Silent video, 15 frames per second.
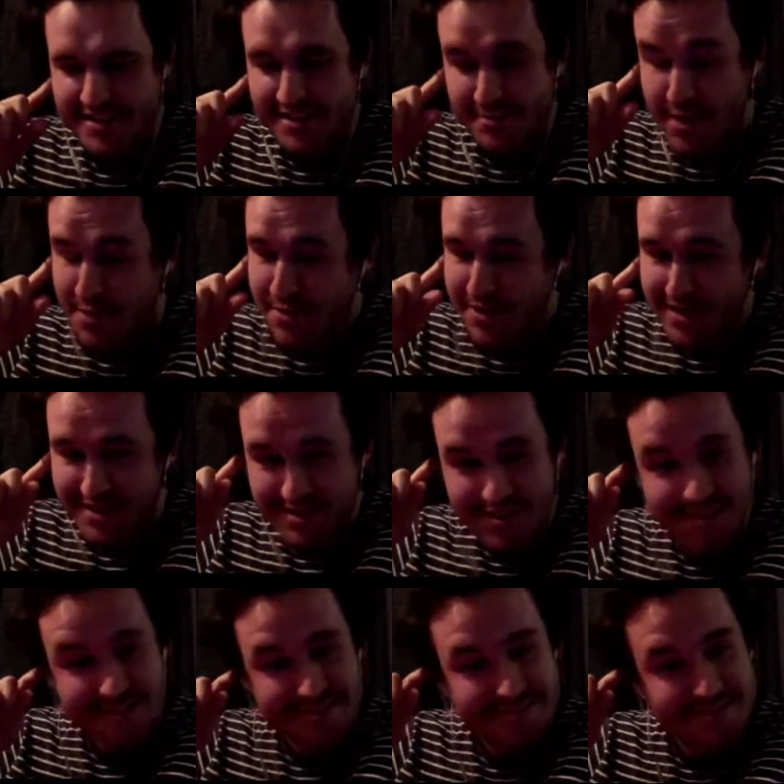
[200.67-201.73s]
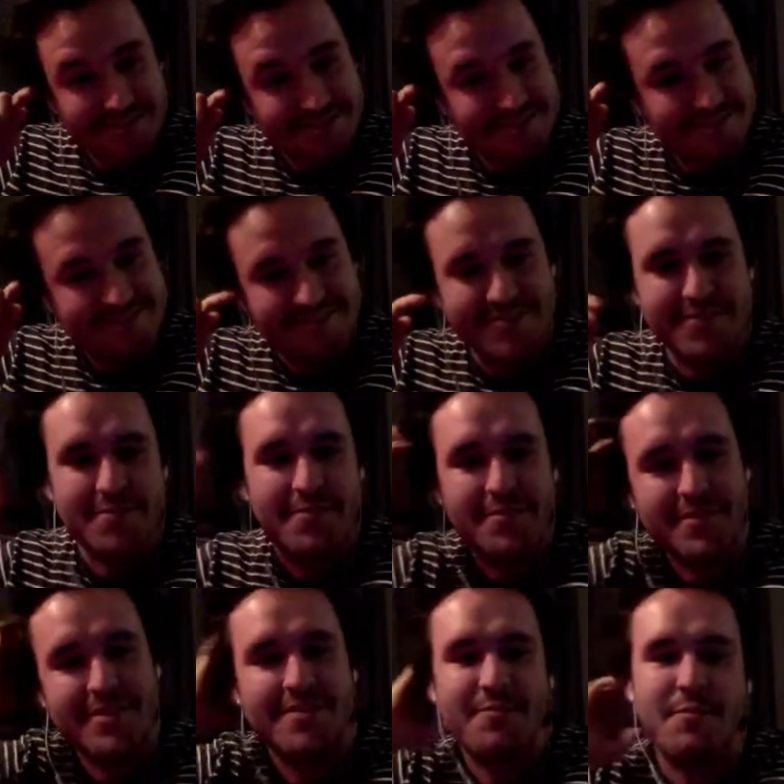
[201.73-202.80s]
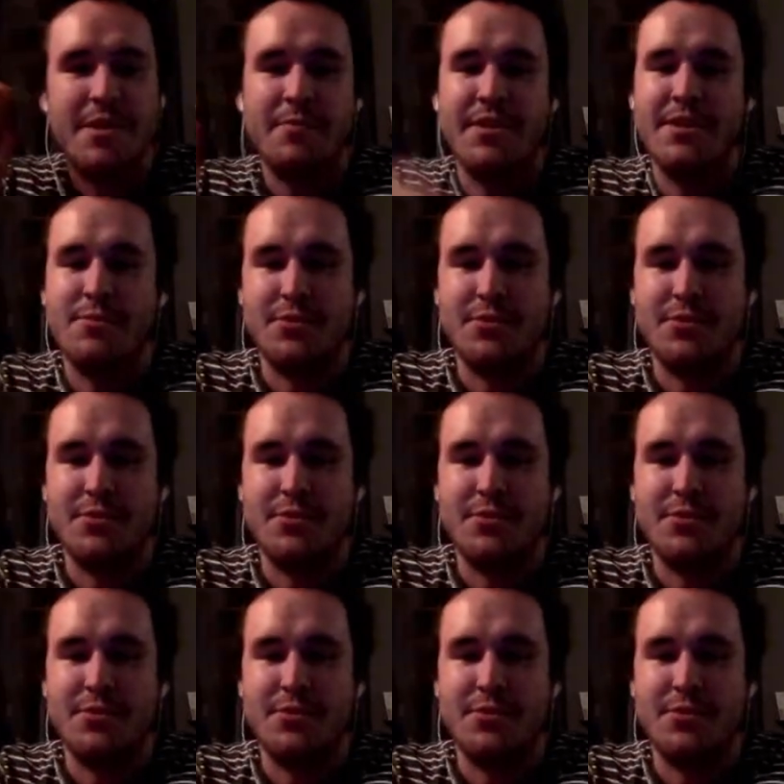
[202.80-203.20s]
Maybe it is. Maybe they